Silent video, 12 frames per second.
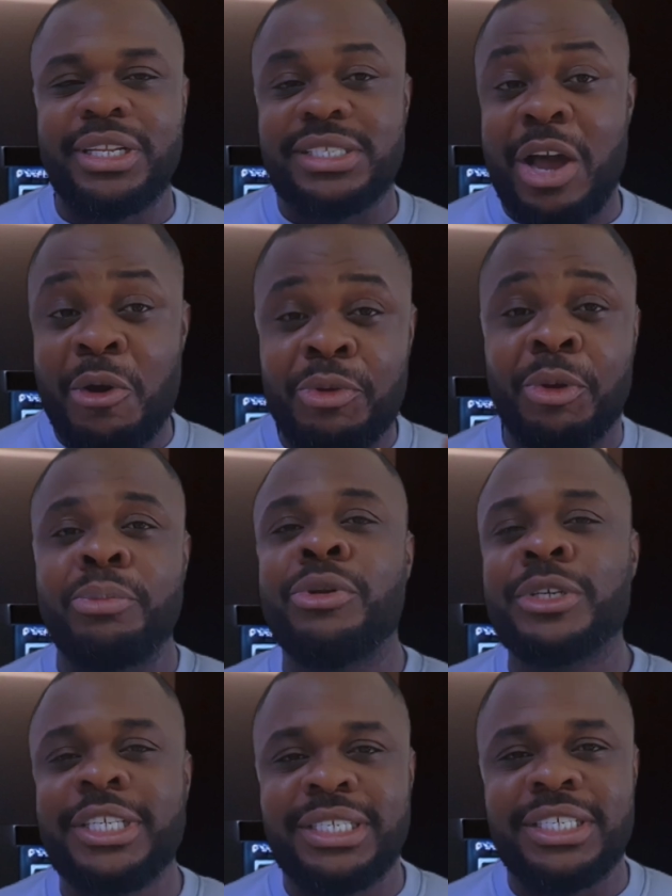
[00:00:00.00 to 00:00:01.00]
in, I'll be
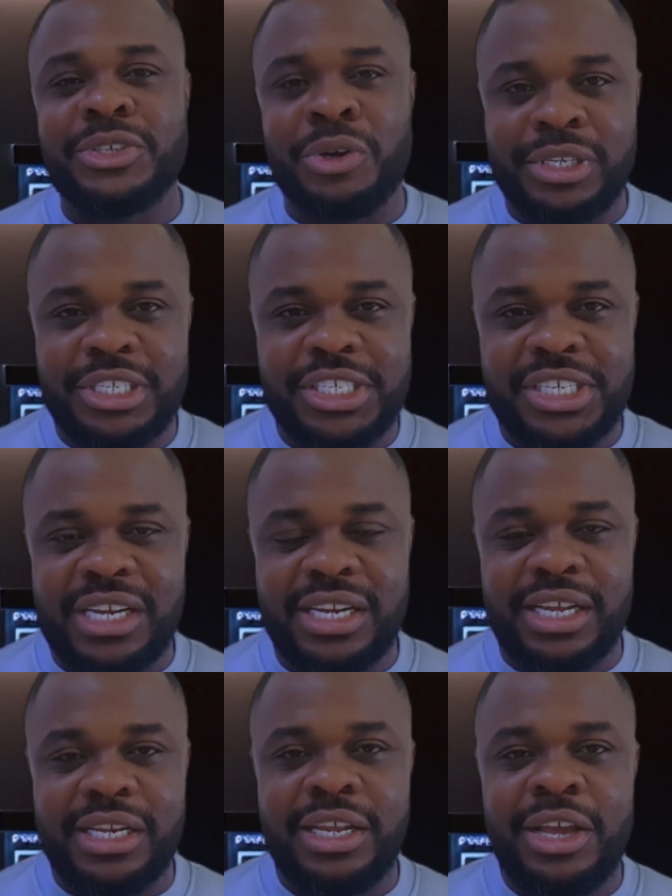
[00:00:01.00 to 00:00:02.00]
uploading it on this
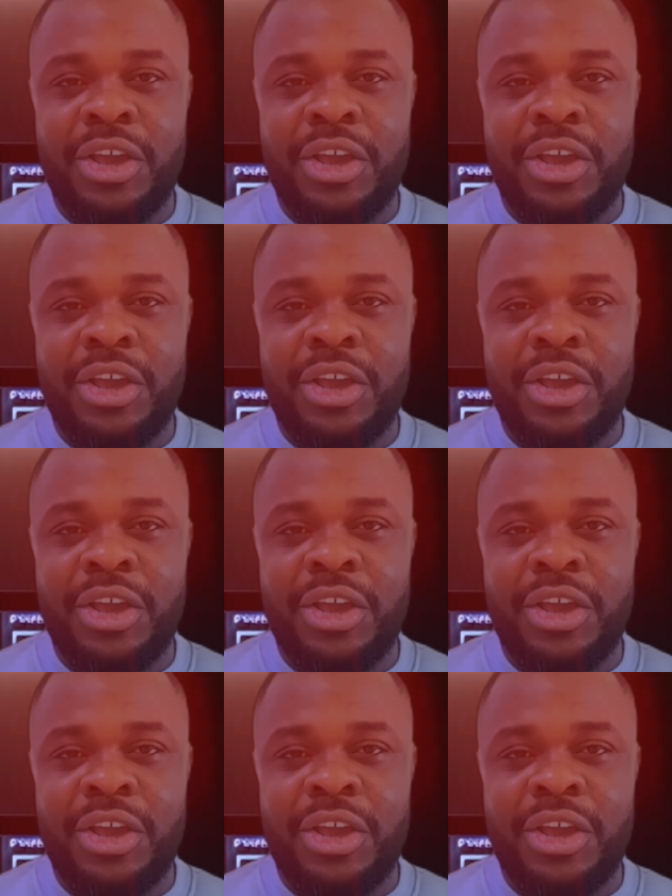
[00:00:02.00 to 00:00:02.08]
channel.